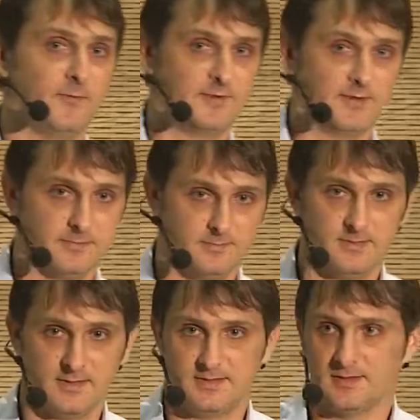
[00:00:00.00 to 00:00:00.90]
of the
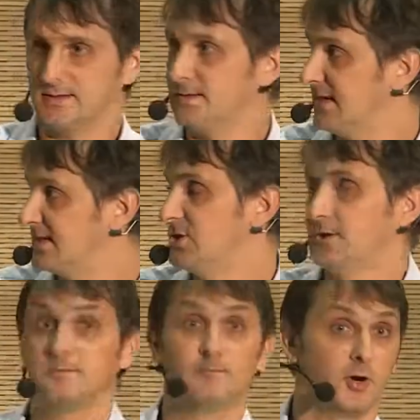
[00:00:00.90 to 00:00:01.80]

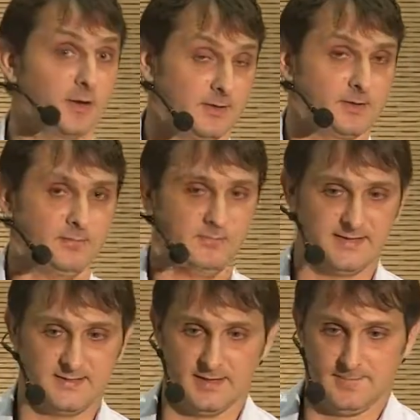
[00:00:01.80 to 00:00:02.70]
messaging product
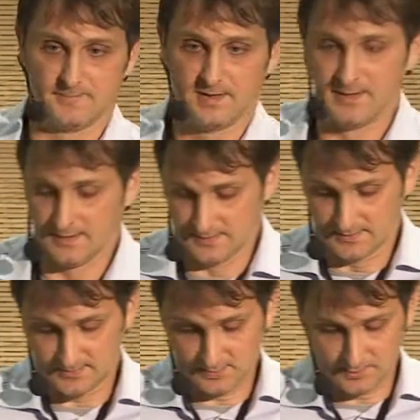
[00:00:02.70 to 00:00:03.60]
basically.
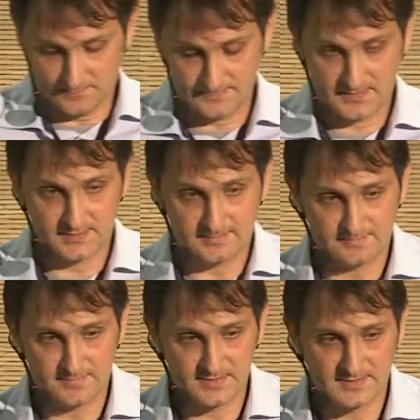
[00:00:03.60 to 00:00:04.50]
So
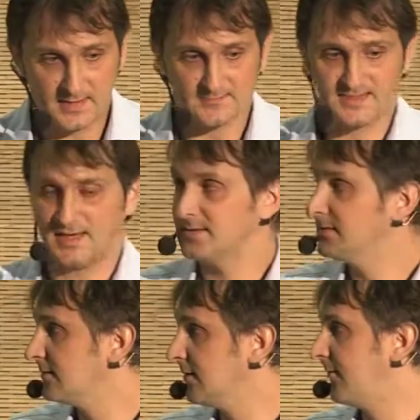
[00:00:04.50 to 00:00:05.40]
the downside
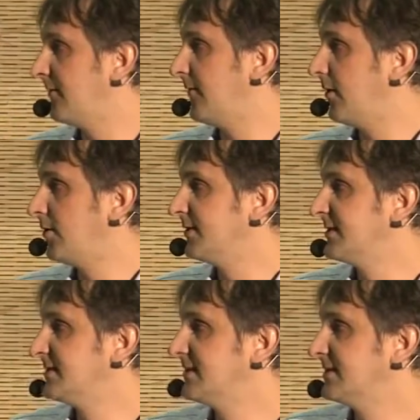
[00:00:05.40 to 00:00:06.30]
of all
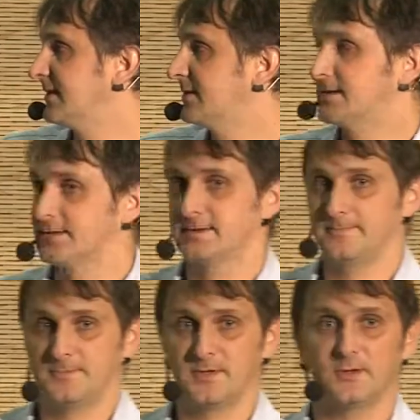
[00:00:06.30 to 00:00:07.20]
this is that
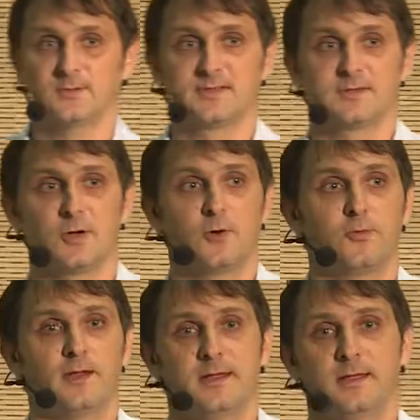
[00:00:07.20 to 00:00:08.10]
there's no
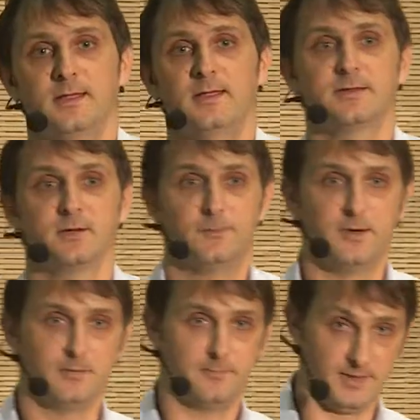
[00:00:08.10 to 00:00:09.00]
really
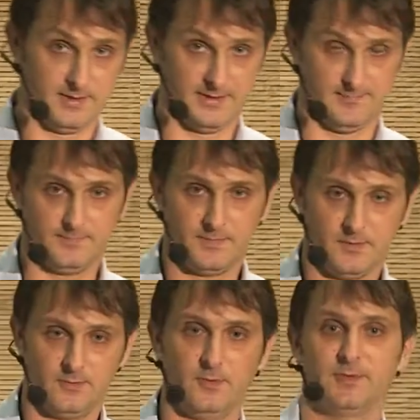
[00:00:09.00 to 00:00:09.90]
interoperability
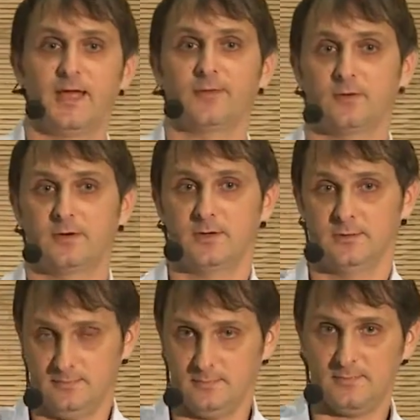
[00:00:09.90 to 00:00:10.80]
on the network
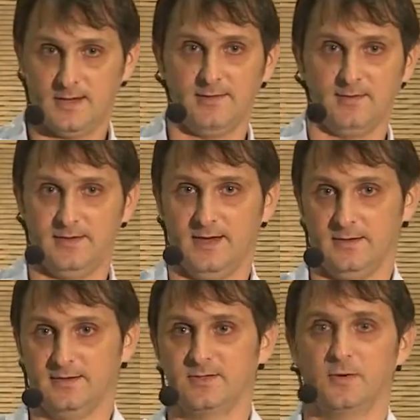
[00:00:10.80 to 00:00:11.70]
level
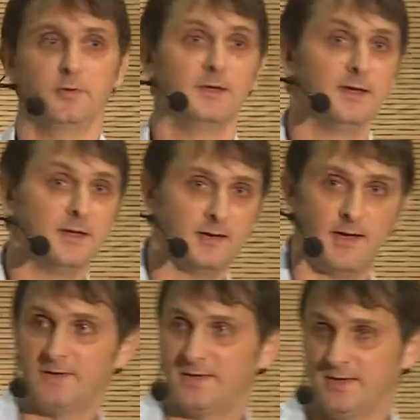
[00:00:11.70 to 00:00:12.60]
there. So
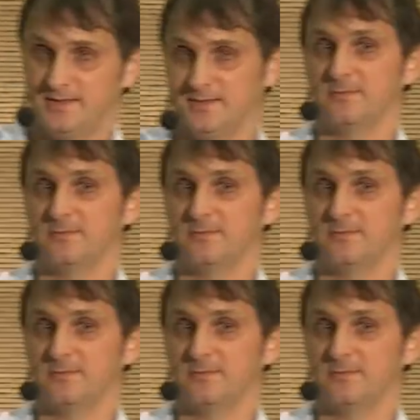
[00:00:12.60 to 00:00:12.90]
everything is